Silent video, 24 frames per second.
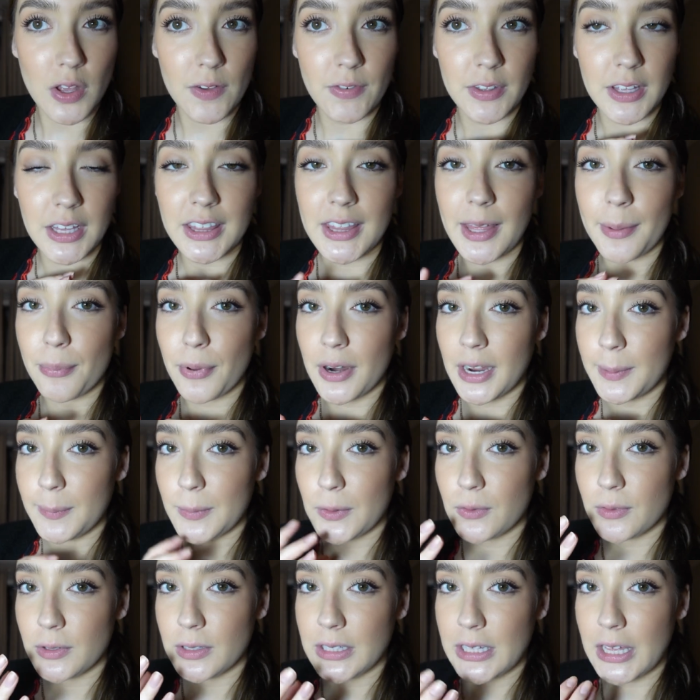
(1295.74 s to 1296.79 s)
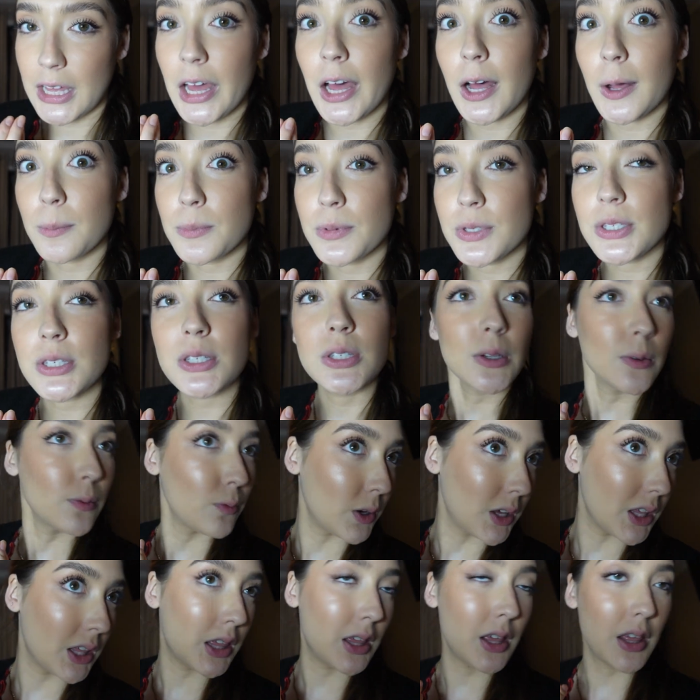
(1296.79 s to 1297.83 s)
I feel like that primer really helps
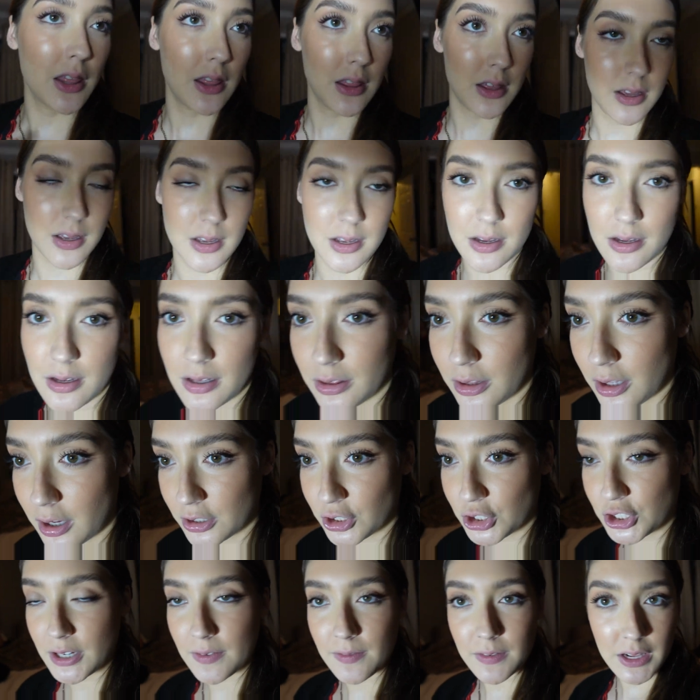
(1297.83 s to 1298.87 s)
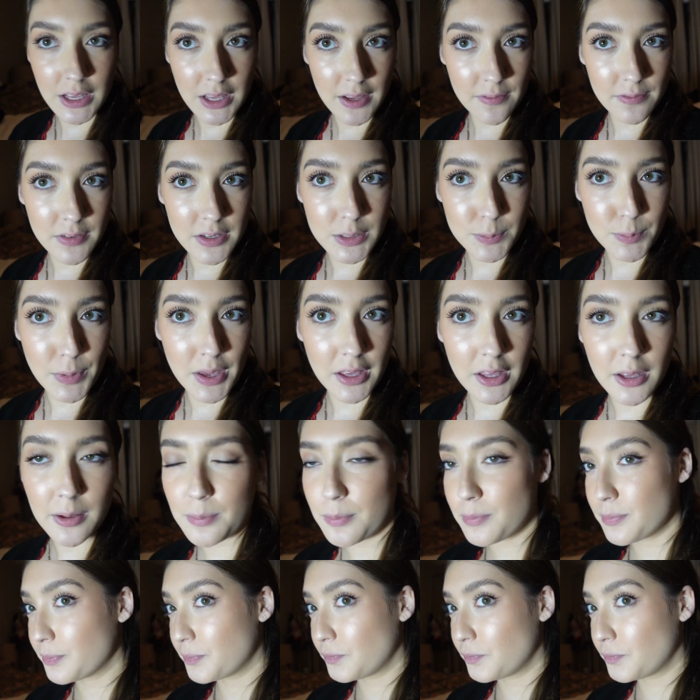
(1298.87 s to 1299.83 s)
with the longevity of this makeup.